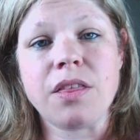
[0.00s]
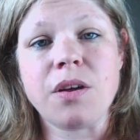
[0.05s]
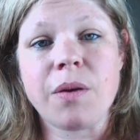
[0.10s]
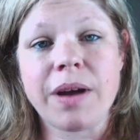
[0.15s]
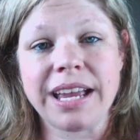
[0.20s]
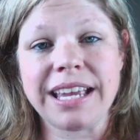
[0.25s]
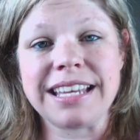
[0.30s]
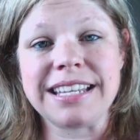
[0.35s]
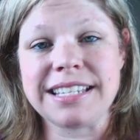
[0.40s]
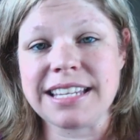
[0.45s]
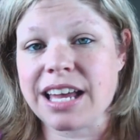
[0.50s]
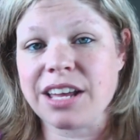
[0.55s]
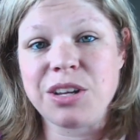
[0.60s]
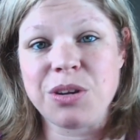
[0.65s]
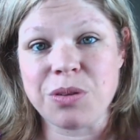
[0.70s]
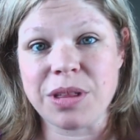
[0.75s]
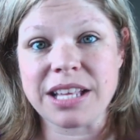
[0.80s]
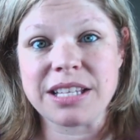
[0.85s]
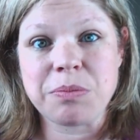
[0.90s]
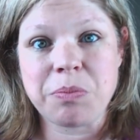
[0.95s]
Although I can
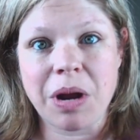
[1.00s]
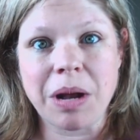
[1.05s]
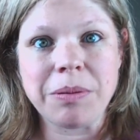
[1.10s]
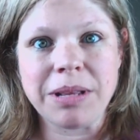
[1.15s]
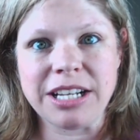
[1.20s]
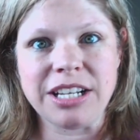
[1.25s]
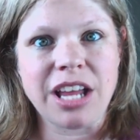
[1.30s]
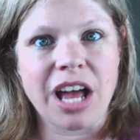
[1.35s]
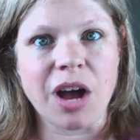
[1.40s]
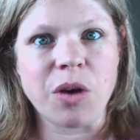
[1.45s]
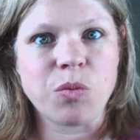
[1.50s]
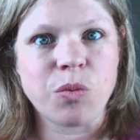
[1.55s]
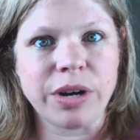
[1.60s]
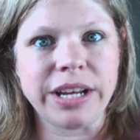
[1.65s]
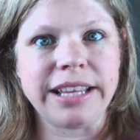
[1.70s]
tell you that's probably not